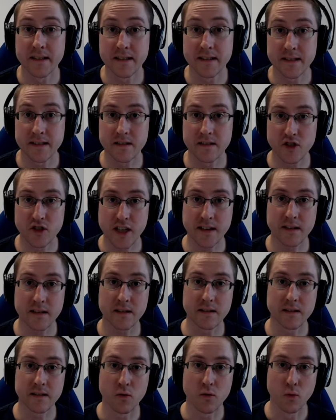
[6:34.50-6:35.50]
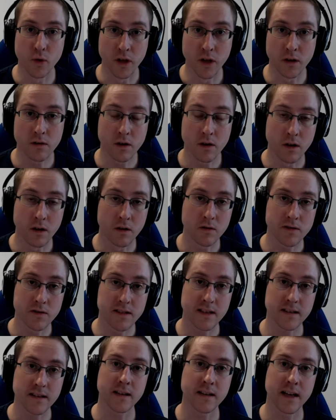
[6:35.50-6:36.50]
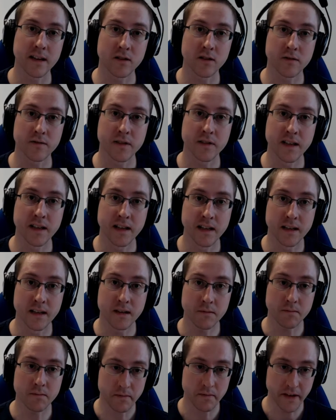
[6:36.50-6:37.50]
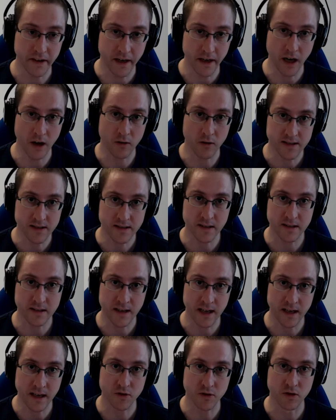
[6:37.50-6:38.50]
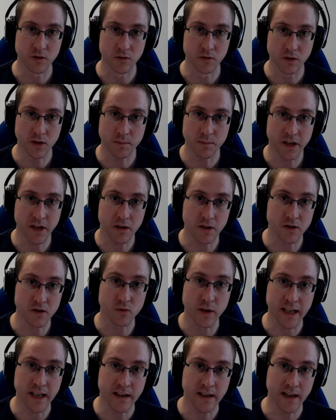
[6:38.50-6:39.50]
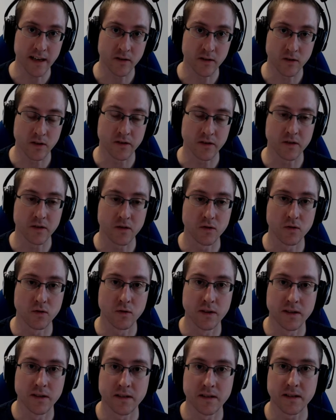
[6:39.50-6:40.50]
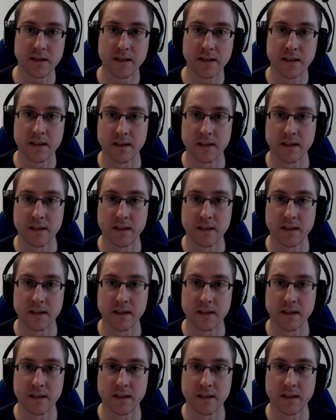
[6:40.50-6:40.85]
Since JET will close at the end of the year, now is the time to do it, because we cannot do it